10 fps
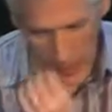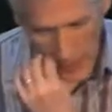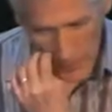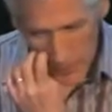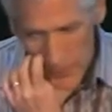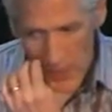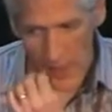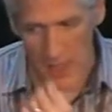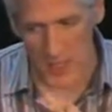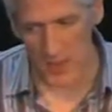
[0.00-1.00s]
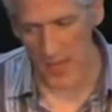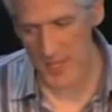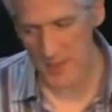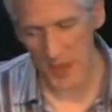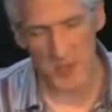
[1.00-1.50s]
Um, so
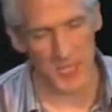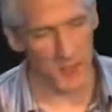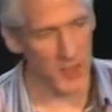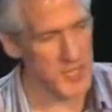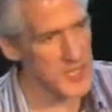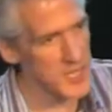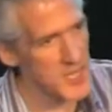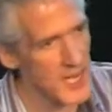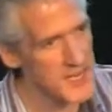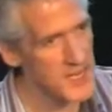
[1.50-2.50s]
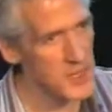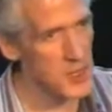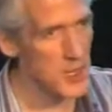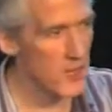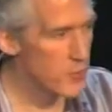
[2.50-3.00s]
that's oh, work. is just the idea that you
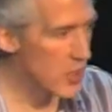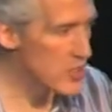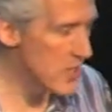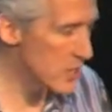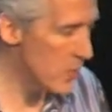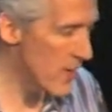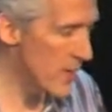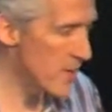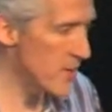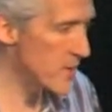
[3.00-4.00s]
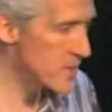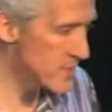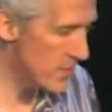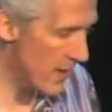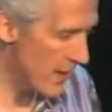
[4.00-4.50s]
can have a project where
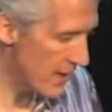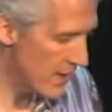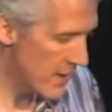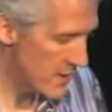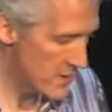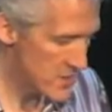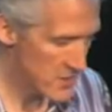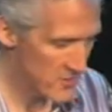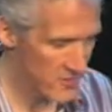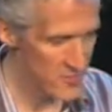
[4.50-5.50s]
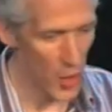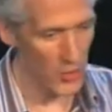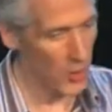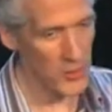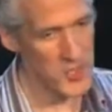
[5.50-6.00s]
there's uh, that's sort of
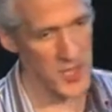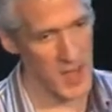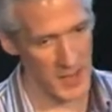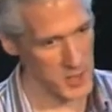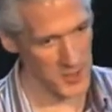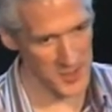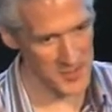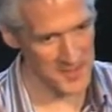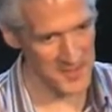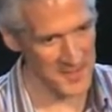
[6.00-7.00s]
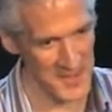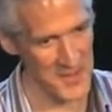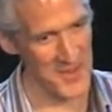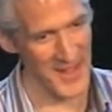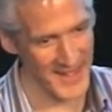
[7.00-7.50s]
not known to the management, if
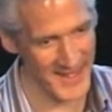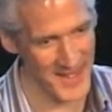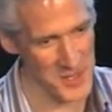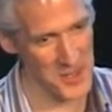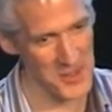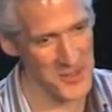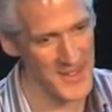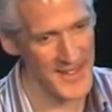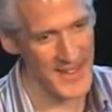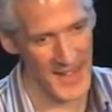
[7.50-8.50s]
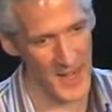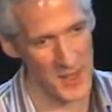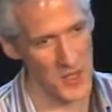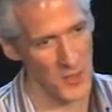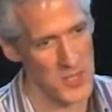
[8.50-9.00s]
you like. So uh,
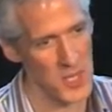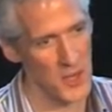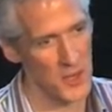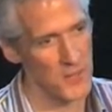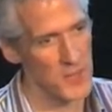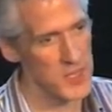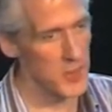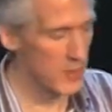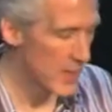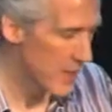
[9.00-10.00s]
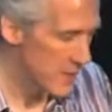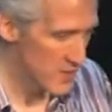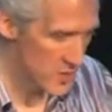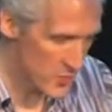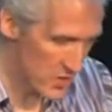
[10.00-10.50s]
you know, when Don, so there
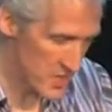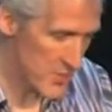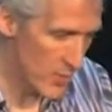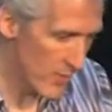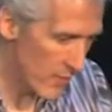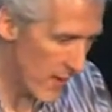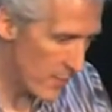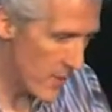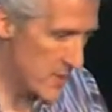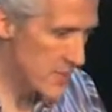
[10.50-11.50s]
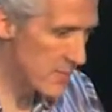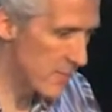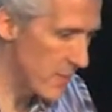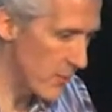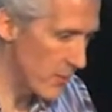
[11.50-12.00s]
was a product team over in Redmond
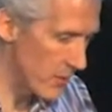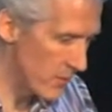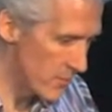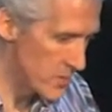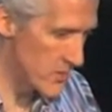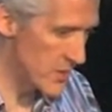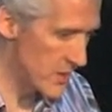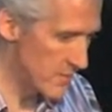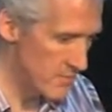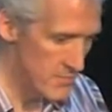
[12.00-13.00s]
that were doing